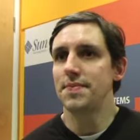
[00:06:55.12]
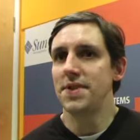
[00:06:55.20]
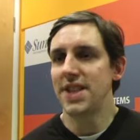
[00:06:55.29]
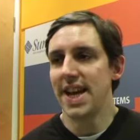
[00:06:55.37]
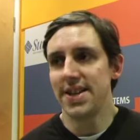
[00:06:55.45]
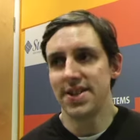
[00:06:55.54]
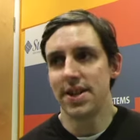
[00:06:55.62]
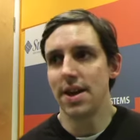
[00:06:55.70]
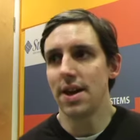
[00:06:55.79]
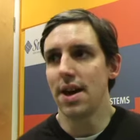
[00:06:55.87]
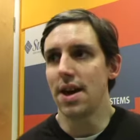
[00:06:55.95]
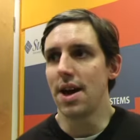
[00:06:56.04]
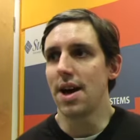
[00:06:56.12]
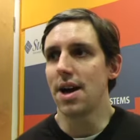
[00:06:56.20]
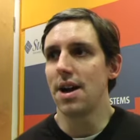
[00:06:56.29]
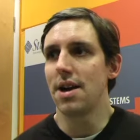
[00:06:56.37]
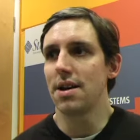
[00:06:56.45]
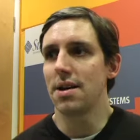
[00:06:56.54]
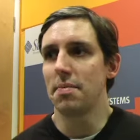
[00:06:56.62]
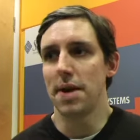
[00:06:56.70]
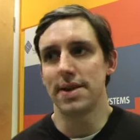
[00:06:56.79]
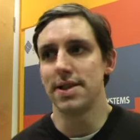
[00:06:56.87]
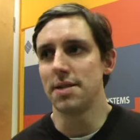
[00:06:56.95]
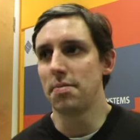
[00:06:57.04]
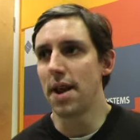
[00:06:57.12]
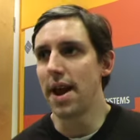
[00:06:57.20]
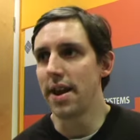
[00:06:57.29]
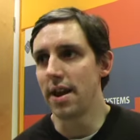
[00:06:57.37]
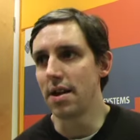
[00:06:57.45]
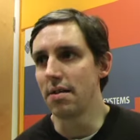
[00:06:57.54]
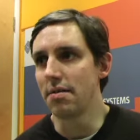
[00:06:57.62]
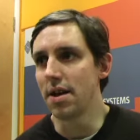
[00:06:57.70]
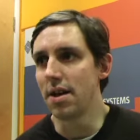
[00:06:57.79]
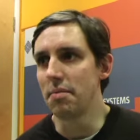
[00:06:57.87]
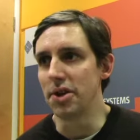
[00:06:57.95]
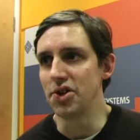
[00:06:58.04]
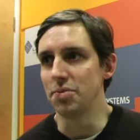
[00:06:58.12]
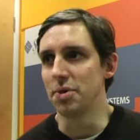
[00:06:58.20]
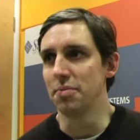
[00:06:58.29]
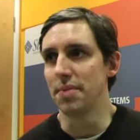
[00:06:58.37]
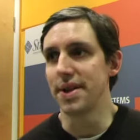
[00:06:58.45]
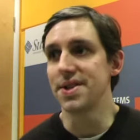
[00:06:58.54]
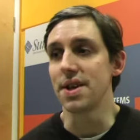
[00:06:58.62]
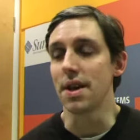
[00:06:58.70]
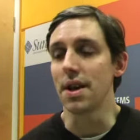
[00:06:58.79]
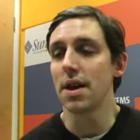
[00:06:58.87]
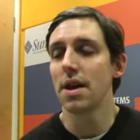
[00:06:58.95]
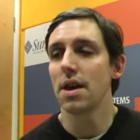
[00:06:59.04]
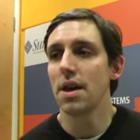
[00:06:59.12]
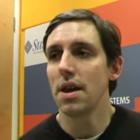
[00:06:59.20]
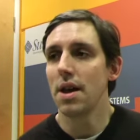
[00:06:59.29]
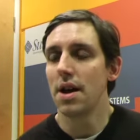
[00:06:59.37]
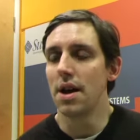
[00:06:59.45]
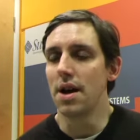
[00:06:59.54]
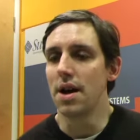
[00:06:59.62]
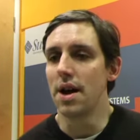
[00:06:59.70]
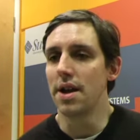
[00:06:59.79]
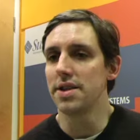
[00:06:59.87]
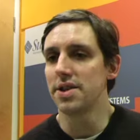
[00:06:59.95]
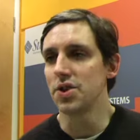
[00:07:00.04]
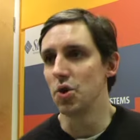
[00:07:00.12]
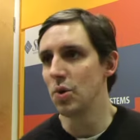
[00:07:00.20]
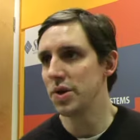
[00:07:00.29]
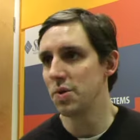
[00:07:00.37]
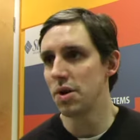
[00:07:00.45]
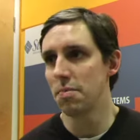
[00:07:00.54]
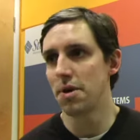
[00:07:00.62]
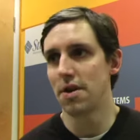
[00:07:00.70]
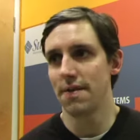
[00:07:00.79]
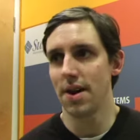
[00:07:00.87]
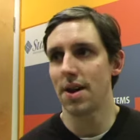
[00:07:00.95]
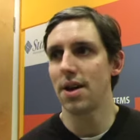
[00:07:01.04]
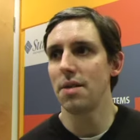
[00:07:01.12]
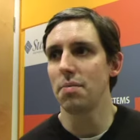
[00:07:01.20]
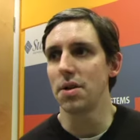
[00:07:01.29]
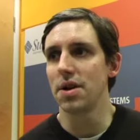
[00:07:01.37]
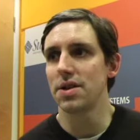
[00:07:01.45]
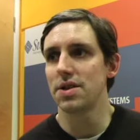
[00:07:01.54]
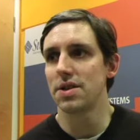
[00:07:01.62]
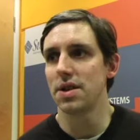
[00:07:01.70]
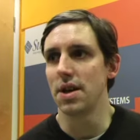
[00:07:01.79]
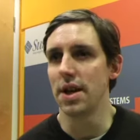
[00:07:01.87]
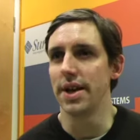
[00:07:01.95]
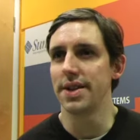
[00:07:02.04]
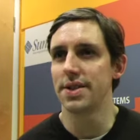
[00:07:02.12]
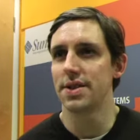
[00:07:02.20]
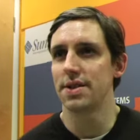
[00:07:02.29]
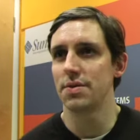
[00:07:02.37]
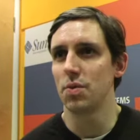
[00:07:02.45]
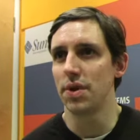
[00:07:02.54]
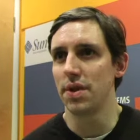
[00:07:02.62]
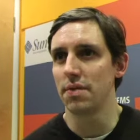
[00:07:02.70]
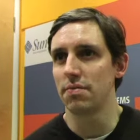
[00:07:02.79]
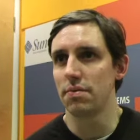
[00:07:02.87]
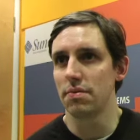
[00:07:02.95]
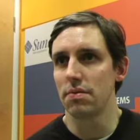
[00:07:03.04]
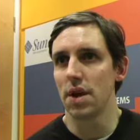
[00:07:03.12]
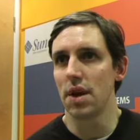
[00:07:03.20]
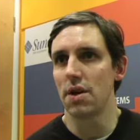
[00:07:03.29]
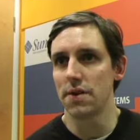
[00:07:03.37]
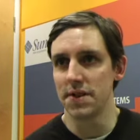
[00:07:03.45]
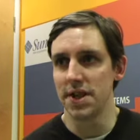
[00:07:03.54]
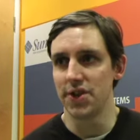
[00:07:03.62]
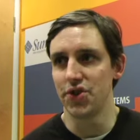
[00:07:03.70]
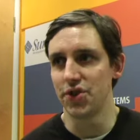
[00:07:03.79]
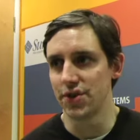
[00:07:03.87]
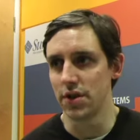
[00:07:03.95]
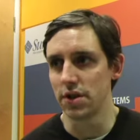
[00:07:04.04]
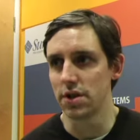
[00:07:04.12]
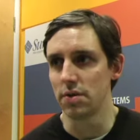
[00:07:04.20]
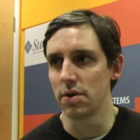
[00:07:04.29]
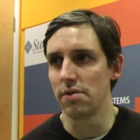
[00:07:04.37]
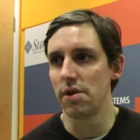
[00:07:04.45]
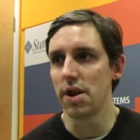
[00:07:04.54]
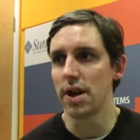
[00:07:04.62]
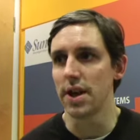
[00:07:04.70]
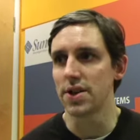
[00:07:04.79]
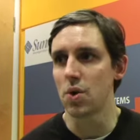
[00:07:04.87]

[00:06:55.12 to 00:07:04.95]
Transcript: Testing, capacity planning and measurement basically. And it doesn't always work perfectly, but it's with an architecture the size that we're running, it's